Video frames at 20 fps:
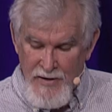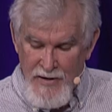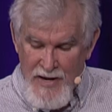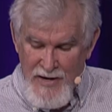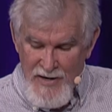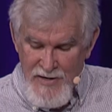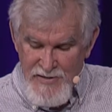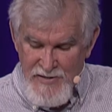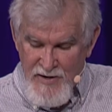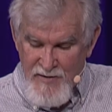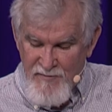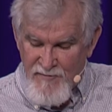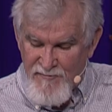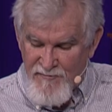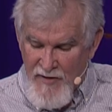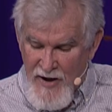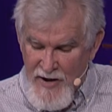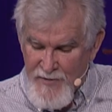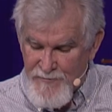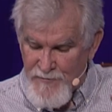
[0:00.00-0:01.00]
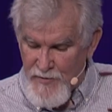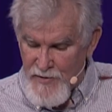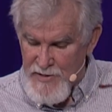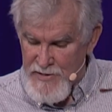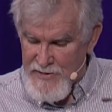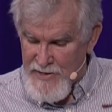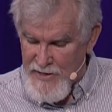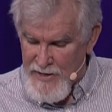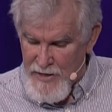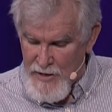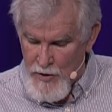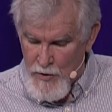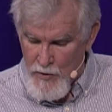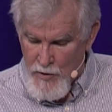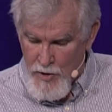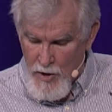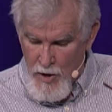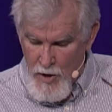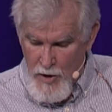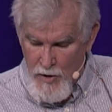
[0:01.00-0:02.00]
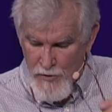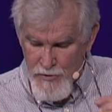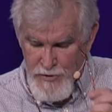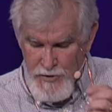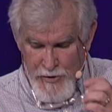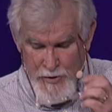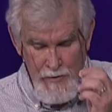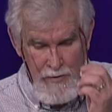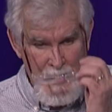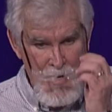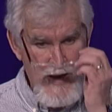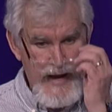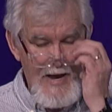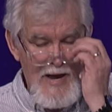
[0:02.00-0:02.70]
Now, listen, faithful is He who called you,